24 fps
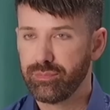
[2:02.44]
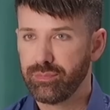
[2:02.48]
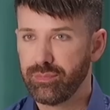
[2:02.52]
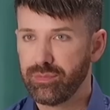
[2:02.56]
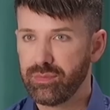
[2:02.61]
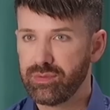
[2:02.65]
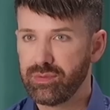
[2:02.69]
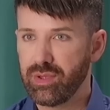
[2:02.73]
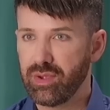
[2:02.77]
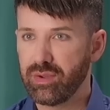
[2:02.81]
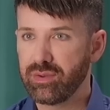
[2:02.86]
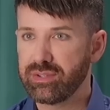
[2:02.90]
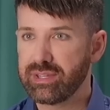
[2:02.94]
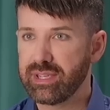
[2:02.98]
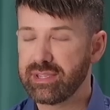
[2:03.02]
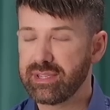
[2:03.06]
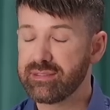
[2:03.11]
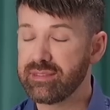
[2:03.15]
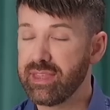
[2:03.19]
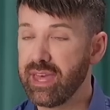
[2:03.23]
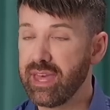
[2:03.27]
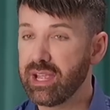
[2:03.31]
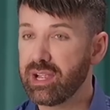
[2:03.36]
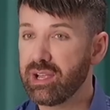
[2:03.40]
So,
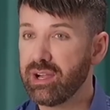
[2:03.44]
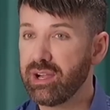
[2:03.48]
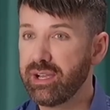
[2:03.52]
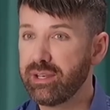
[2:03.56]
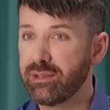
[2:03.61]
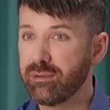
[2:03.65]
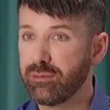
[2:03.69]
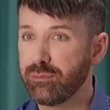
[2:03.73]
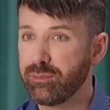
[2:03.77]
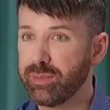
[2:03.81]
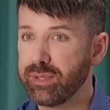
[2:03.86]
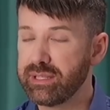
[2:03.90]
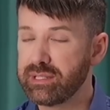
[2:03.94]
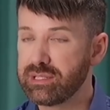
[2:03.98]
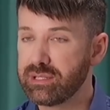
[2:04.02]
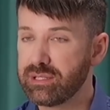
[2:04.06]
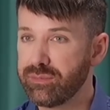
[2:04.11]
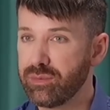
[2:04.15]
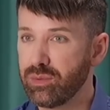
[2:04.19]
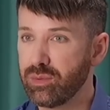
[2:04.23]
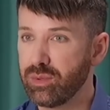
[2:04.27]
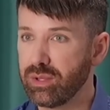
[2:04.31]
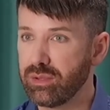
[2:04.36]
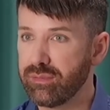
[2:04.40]
does that kind of
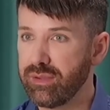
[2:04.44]
pitiful